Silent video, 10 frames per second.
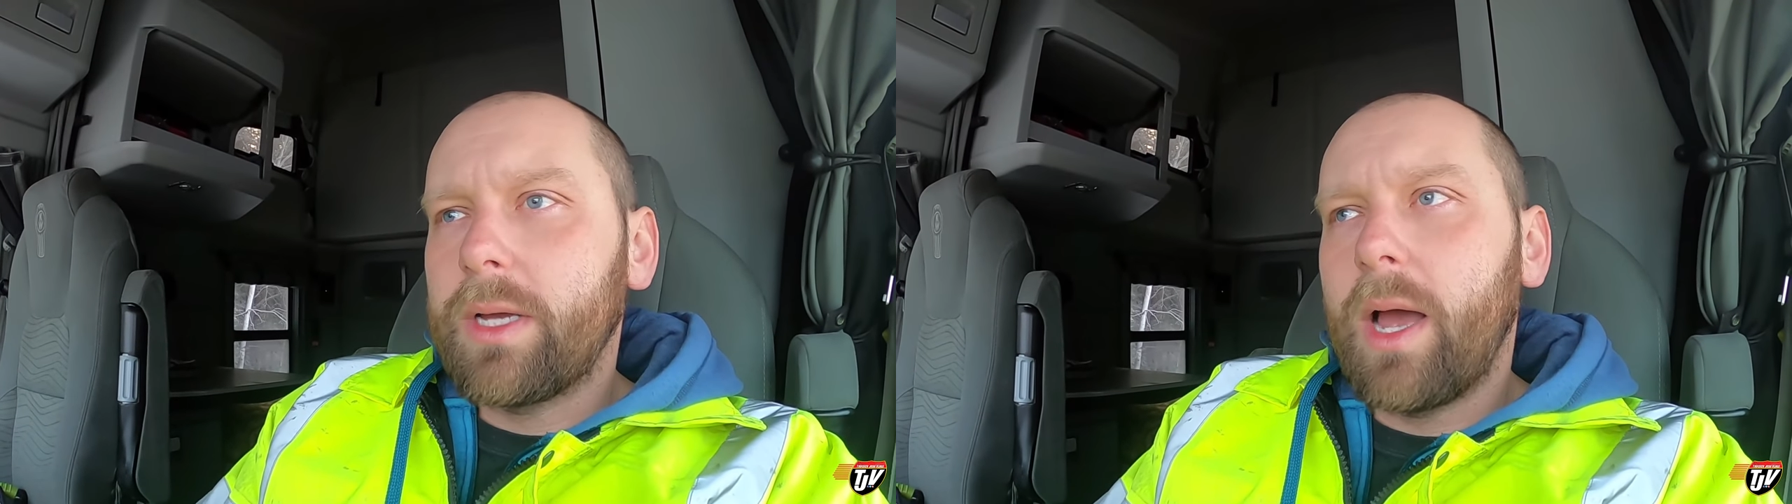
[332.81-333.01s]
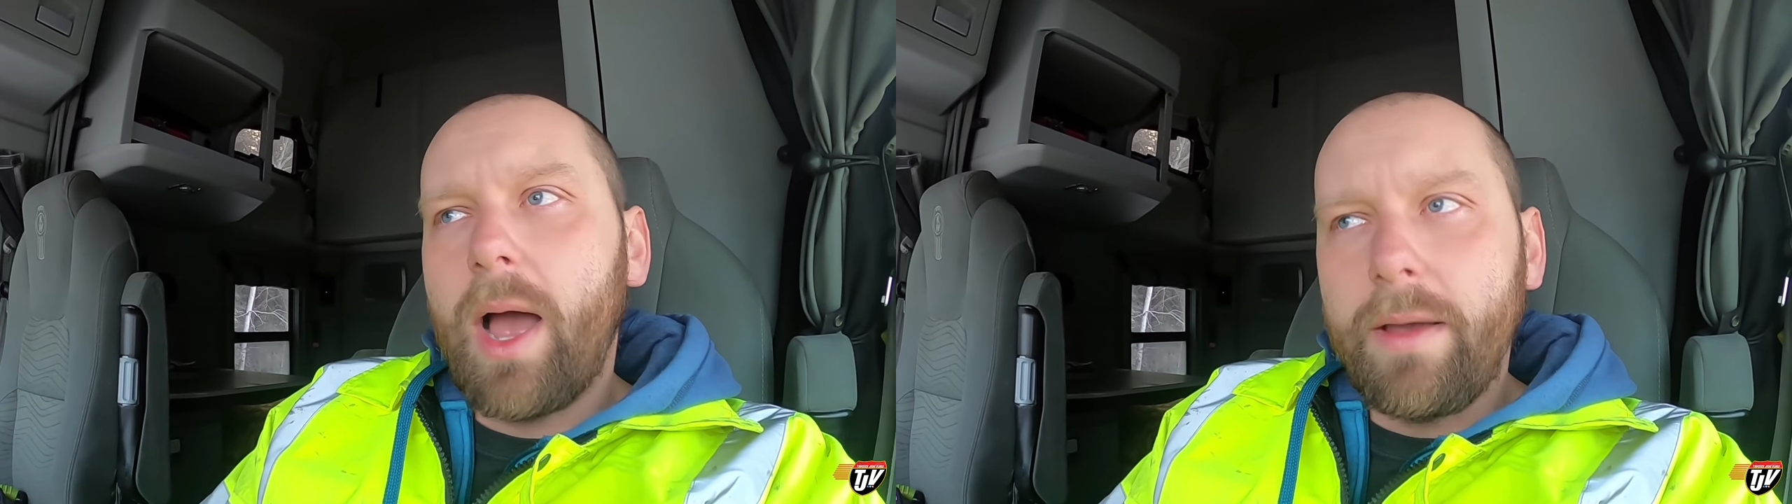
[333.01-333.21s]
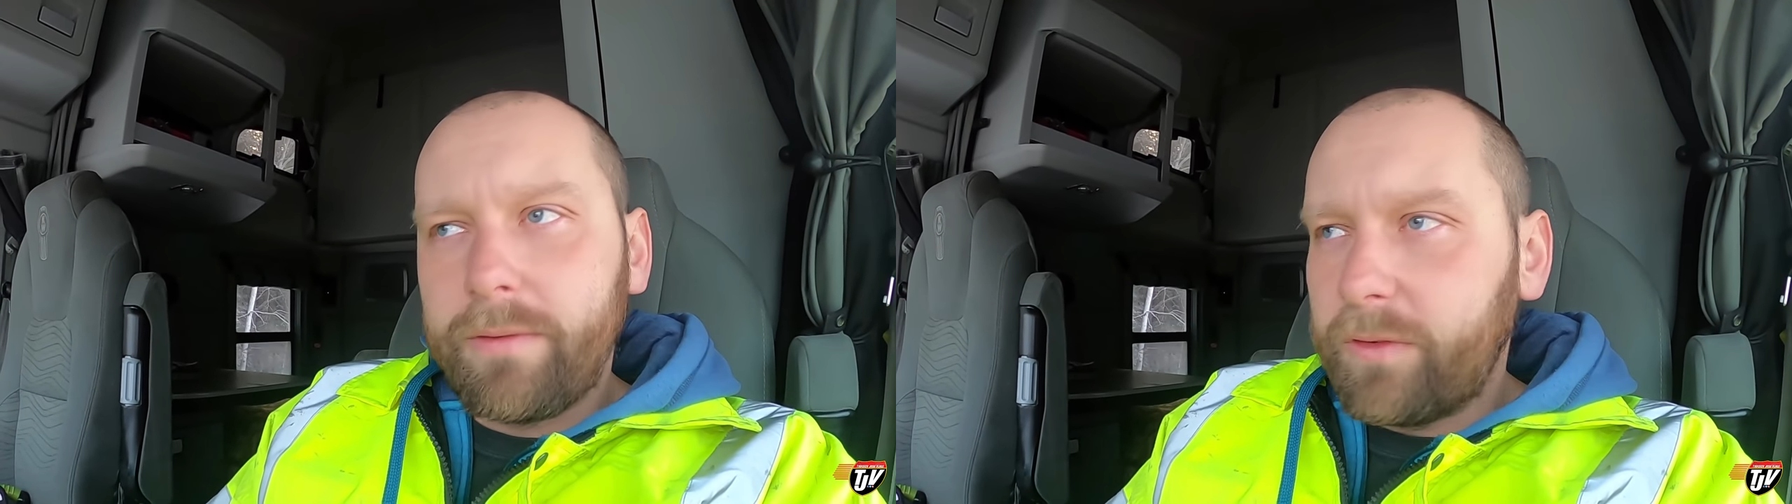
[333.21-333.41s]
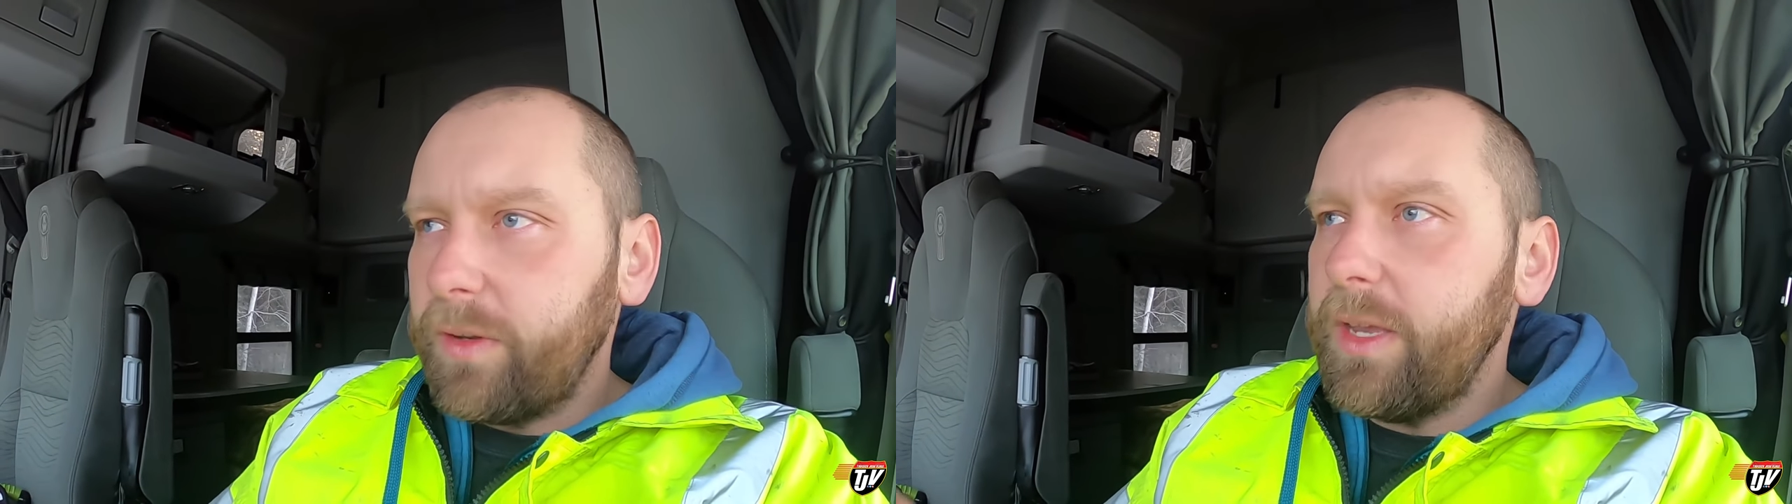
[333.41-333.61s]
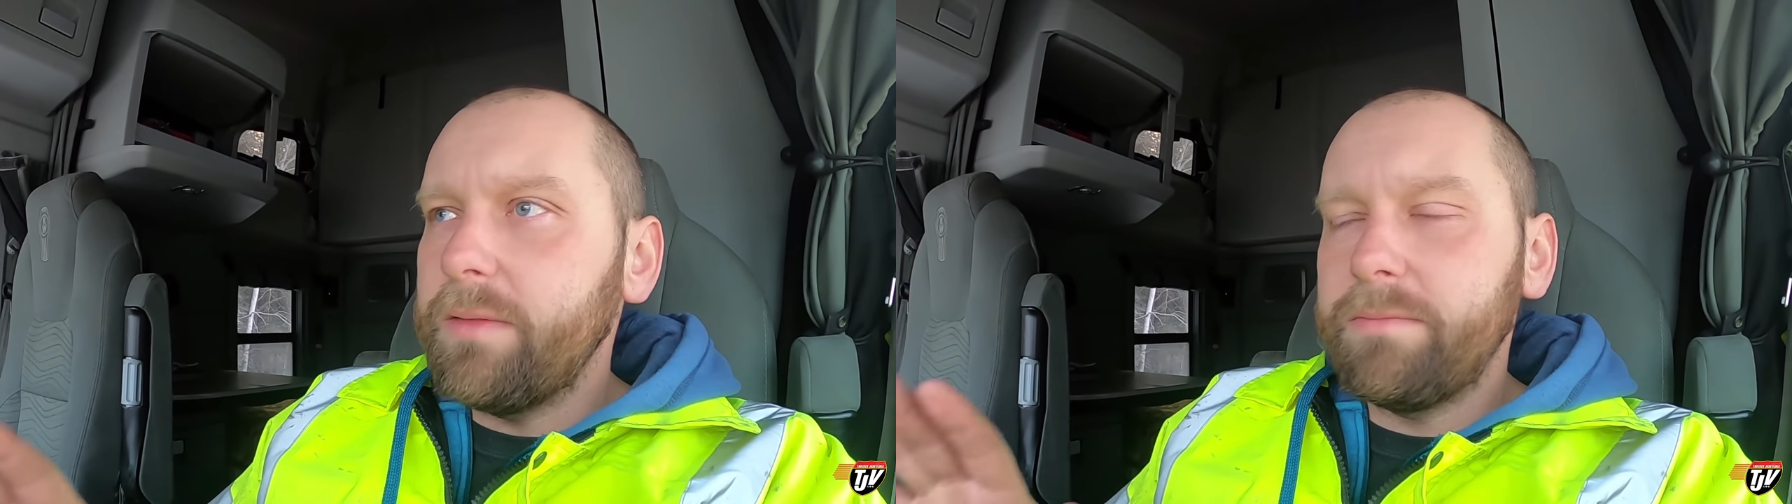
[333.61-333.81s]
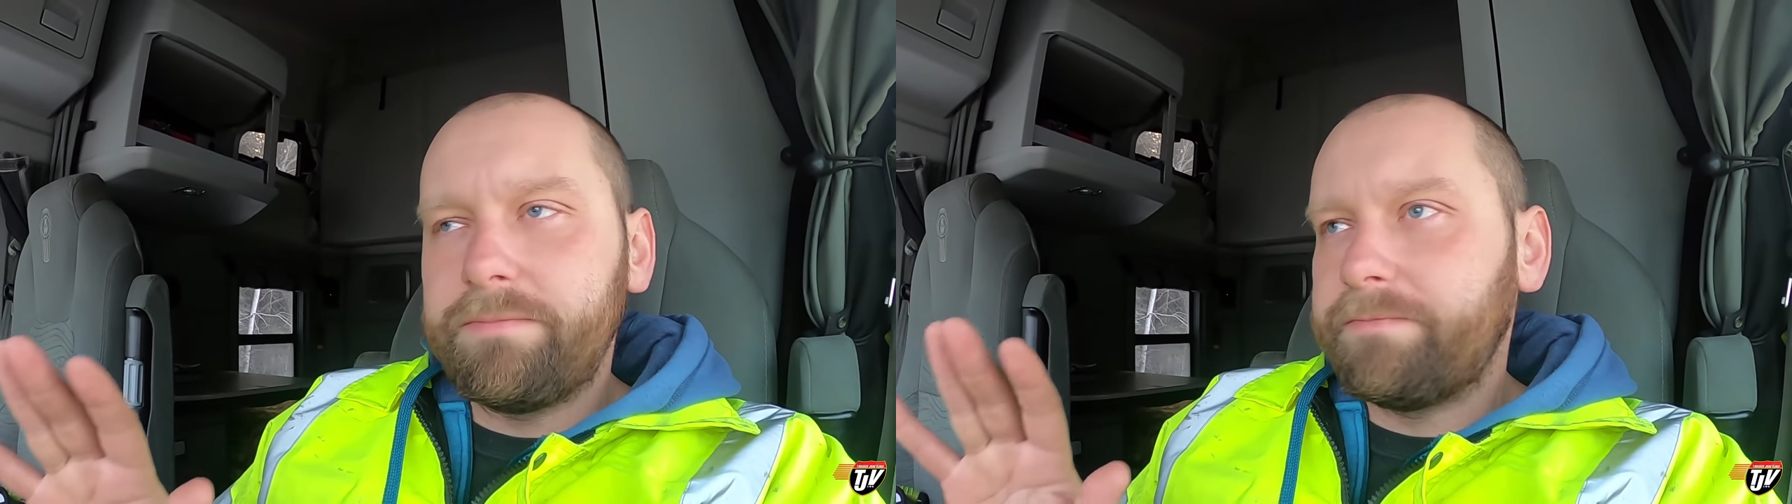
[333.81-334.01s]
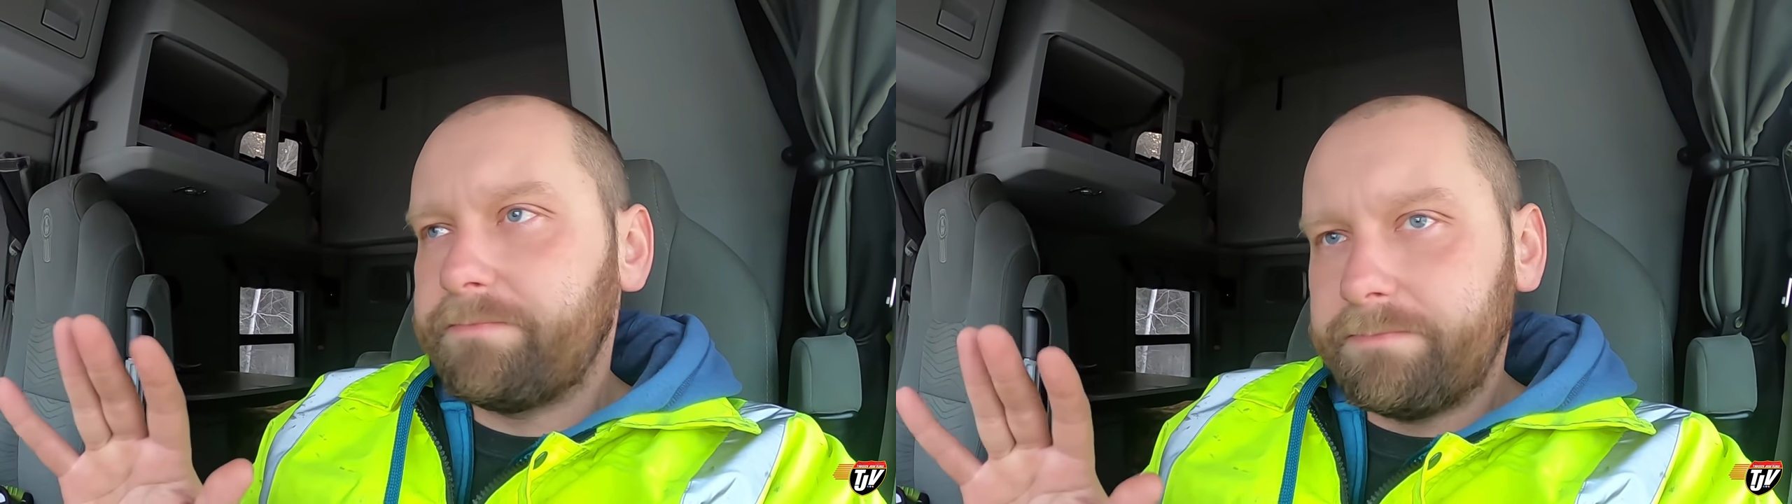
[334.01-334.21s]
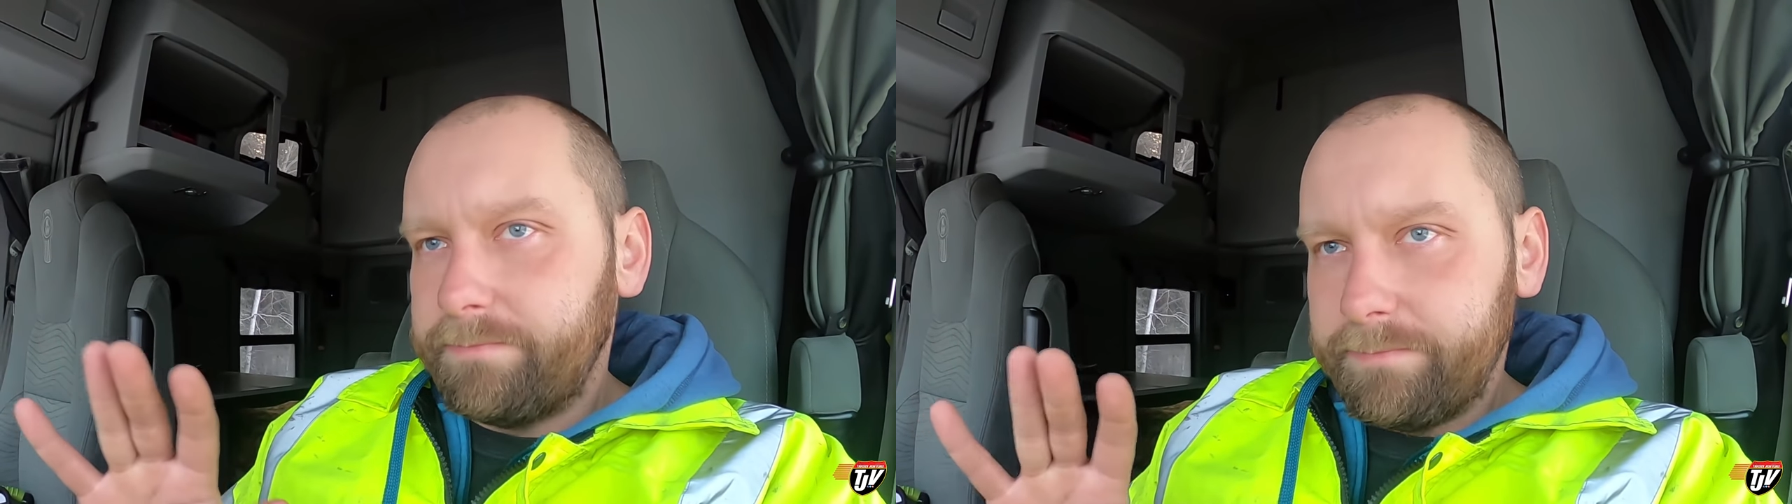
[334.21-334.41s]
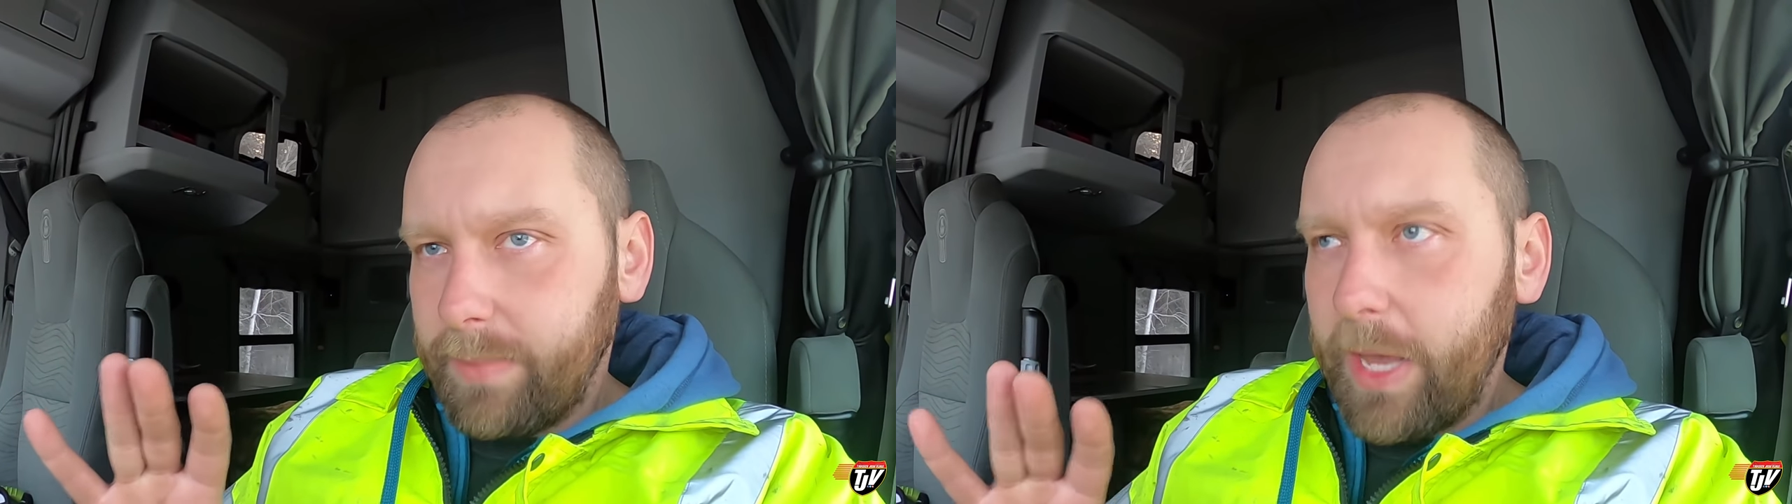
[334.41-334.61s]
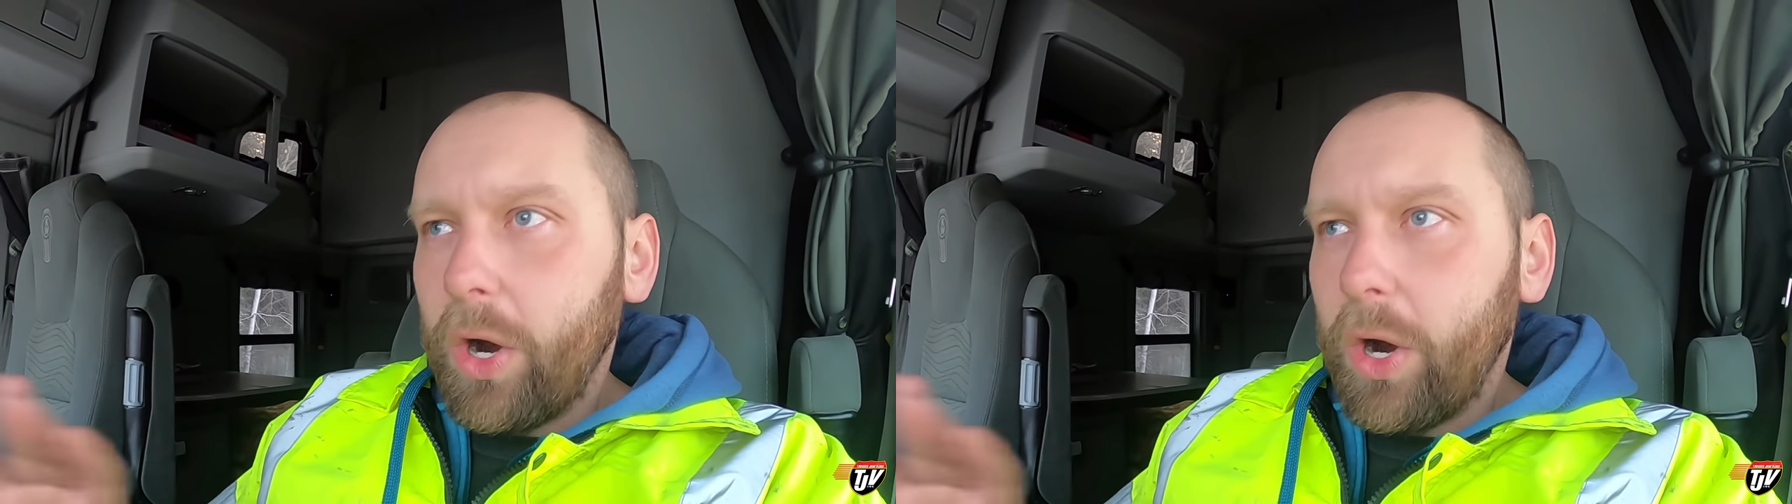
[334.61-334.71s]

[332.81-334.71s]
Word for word: Uh, I've seen